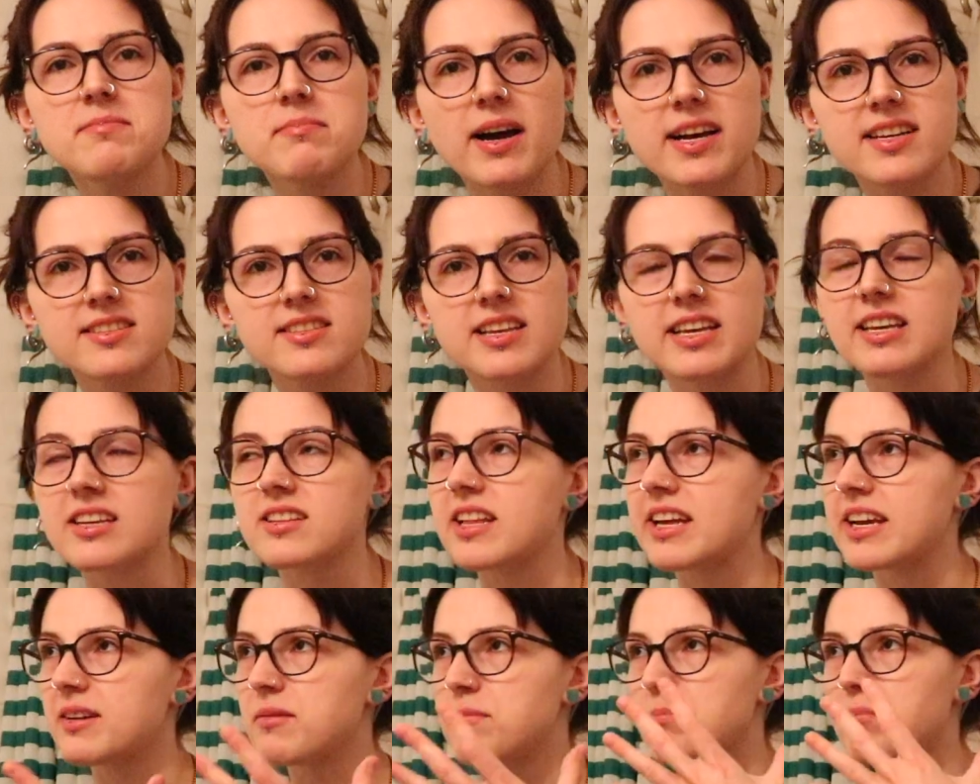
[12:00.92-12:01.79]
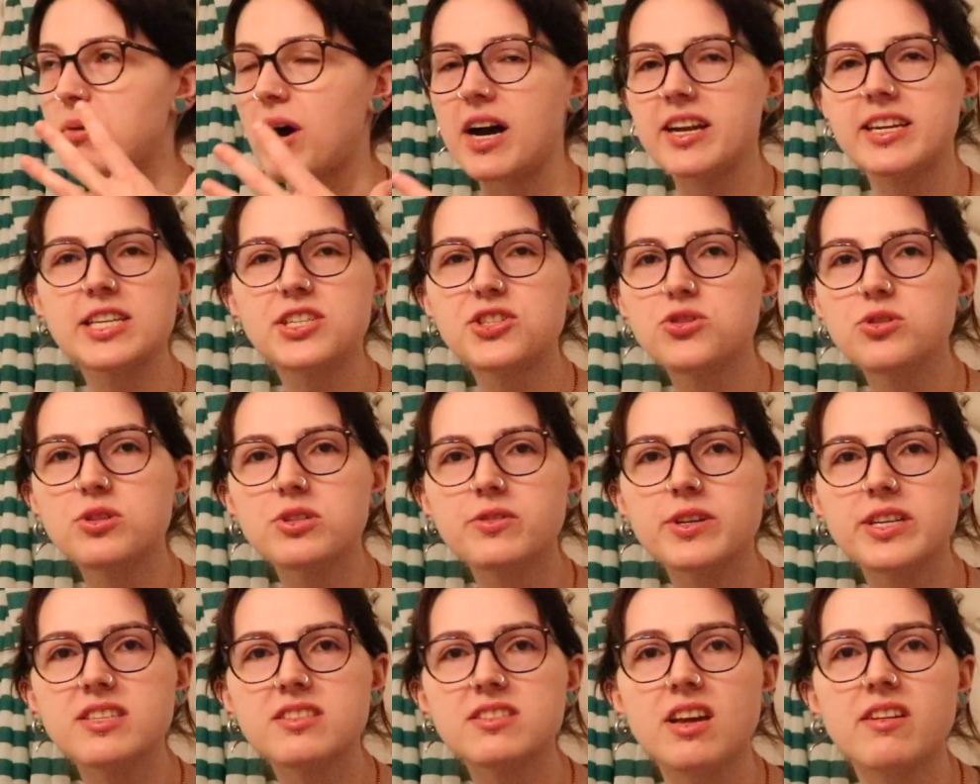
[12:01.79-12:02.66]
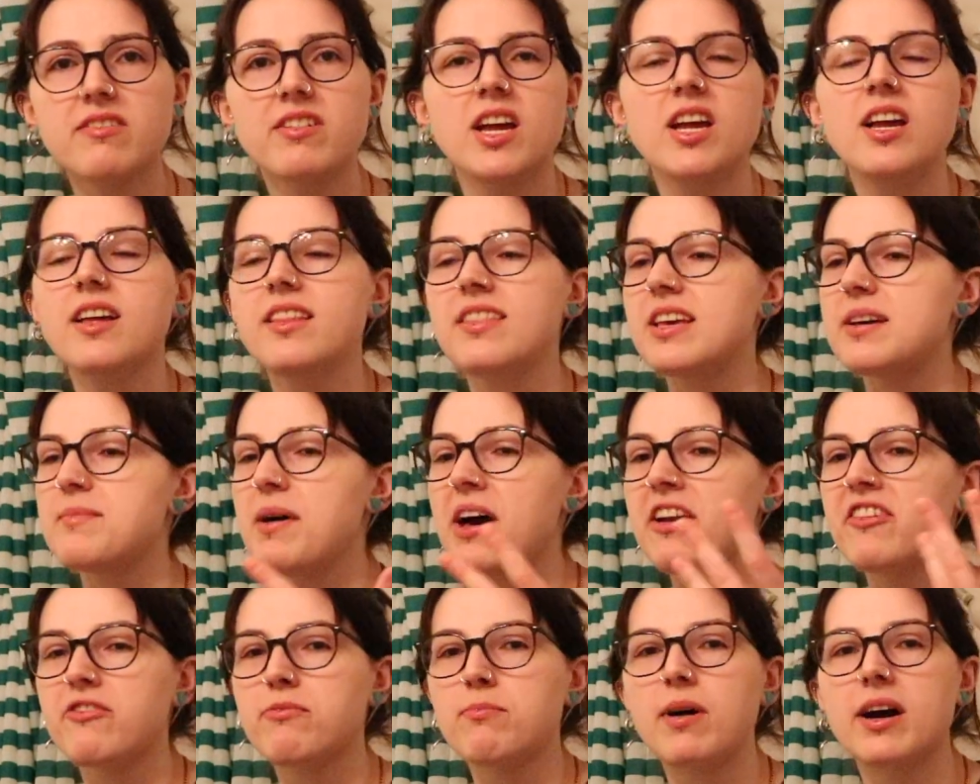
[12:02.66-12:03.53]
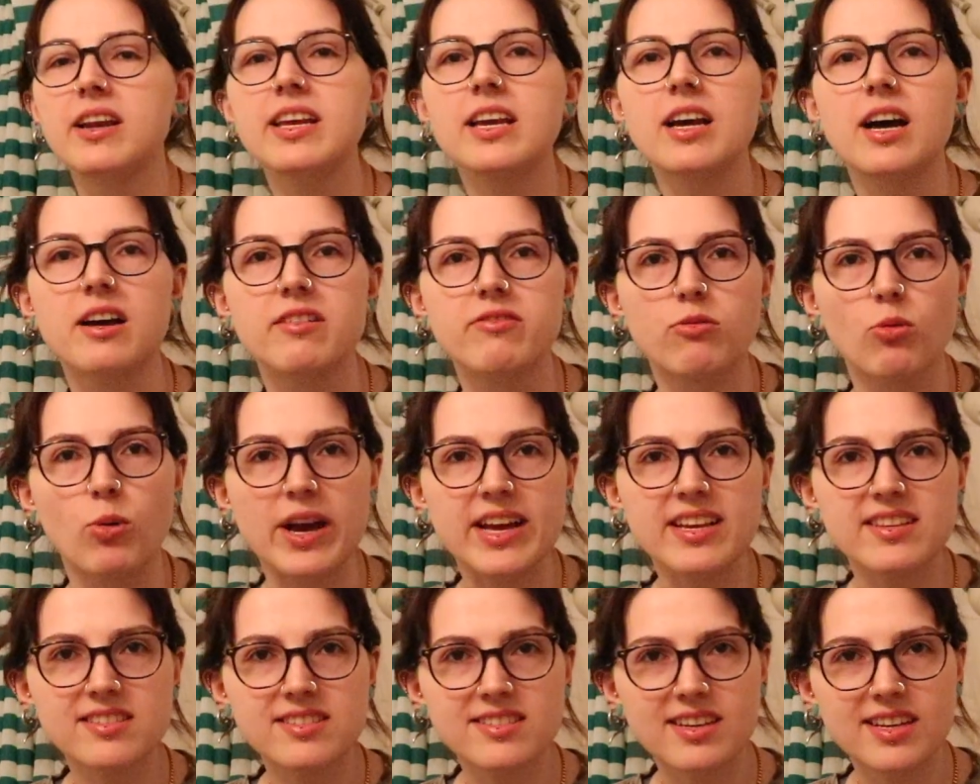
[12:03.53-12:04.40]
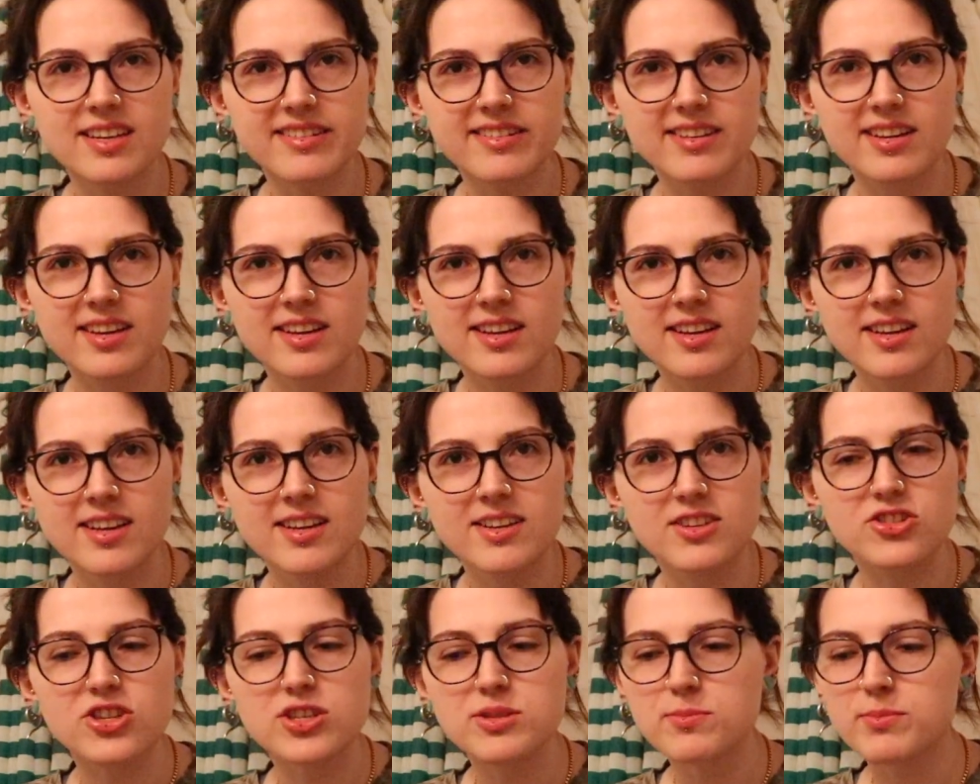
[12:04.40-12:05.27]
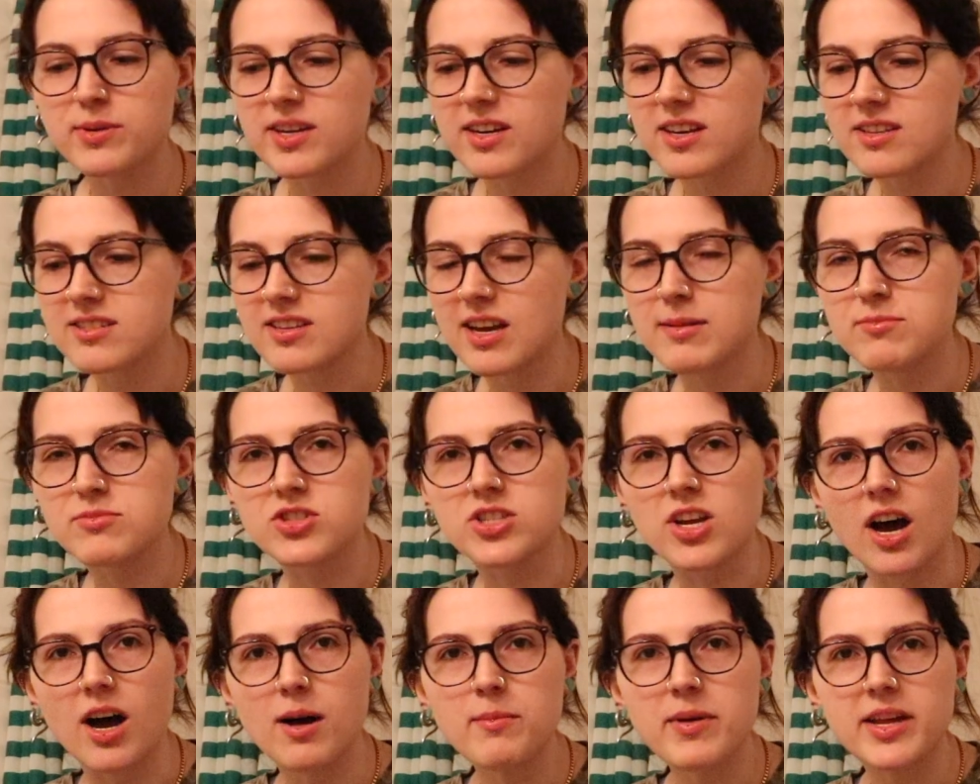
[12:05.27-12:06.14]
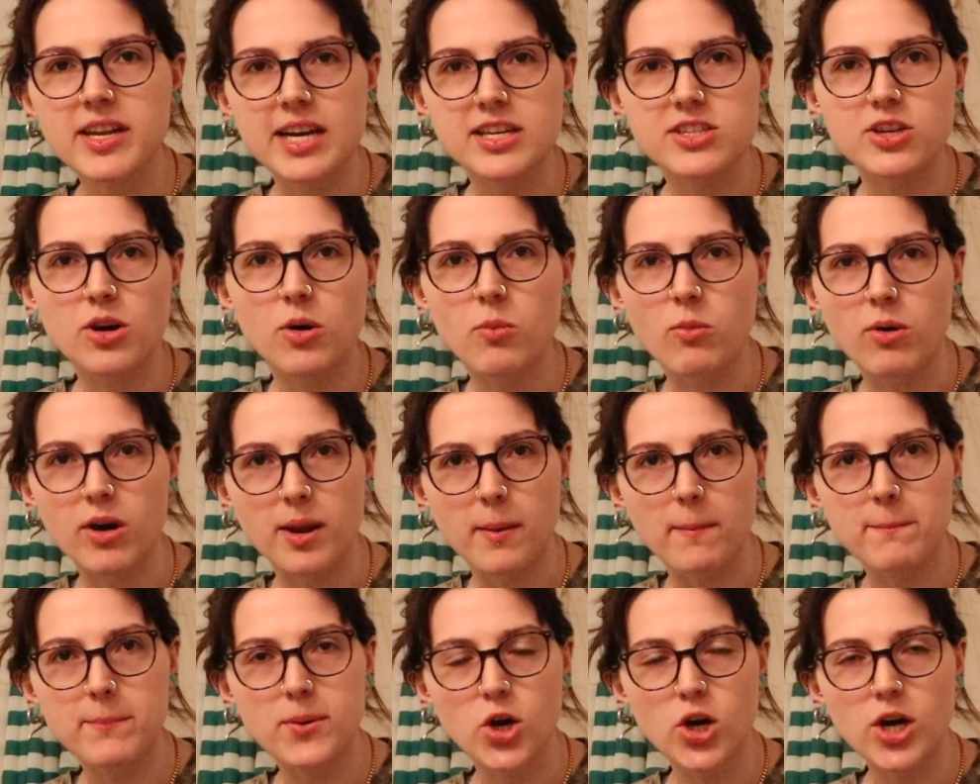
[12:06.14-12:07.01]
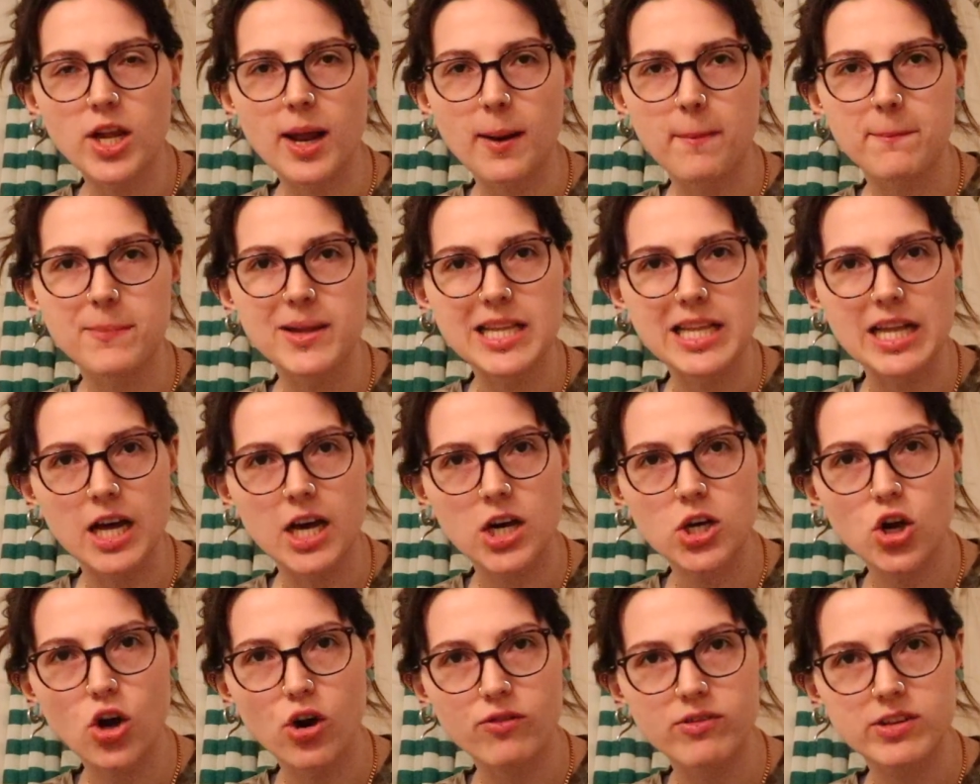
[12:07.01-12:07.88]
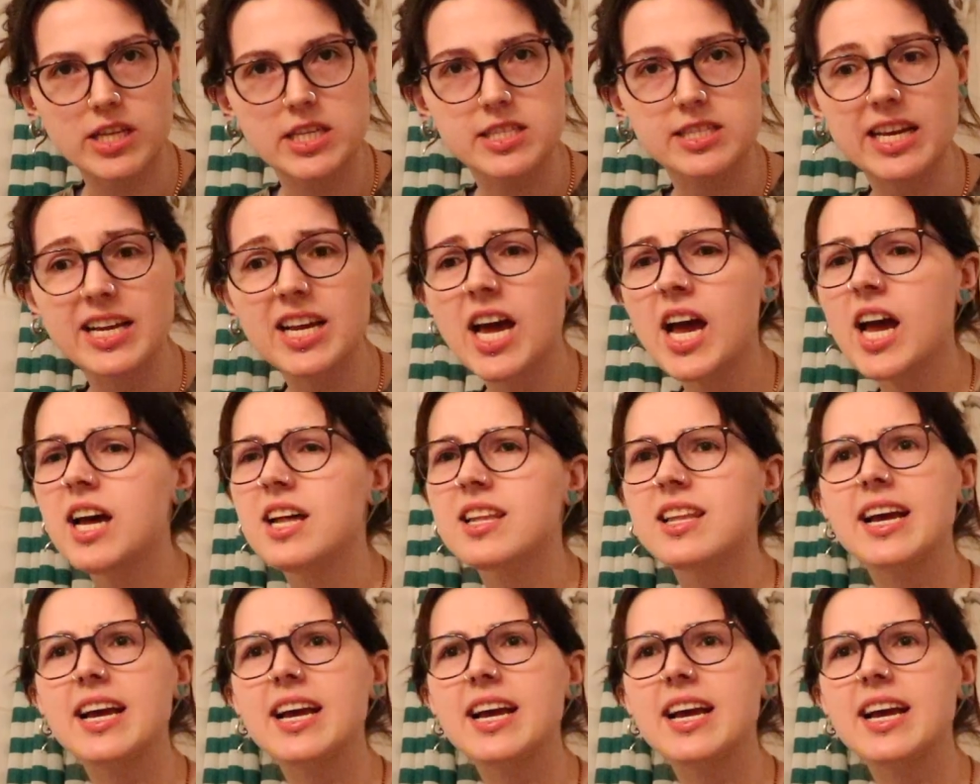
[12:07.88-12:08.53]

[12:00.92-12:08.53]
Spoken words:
my sink, like body jewelry and stuff, the amount of money I've wasted just because I'm dumb and I don't want to put a plug over the sink.